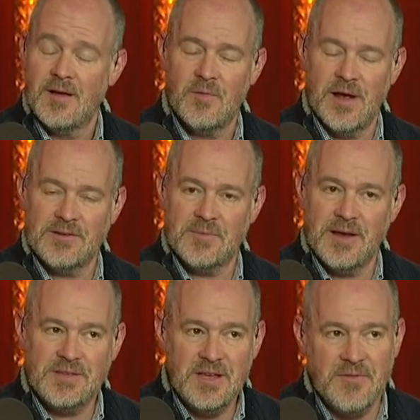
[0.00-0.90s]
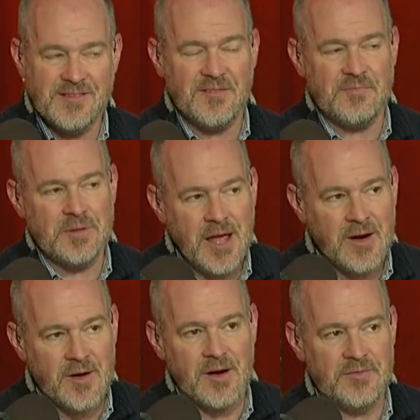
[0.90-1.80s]
resume, defensive
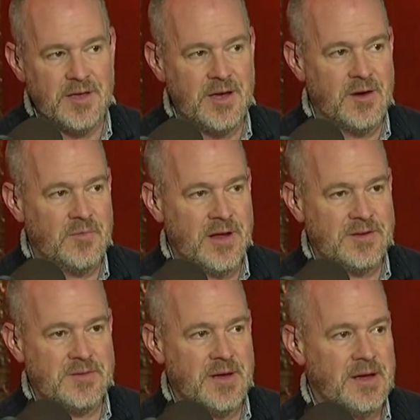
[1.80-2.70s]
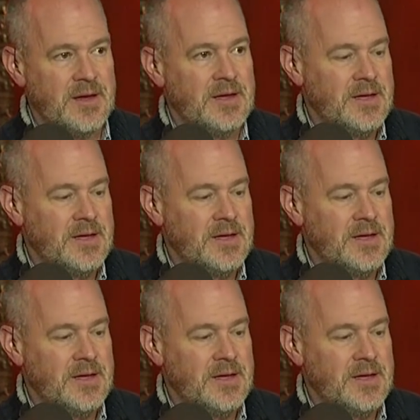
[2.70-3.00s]
player of the year resume.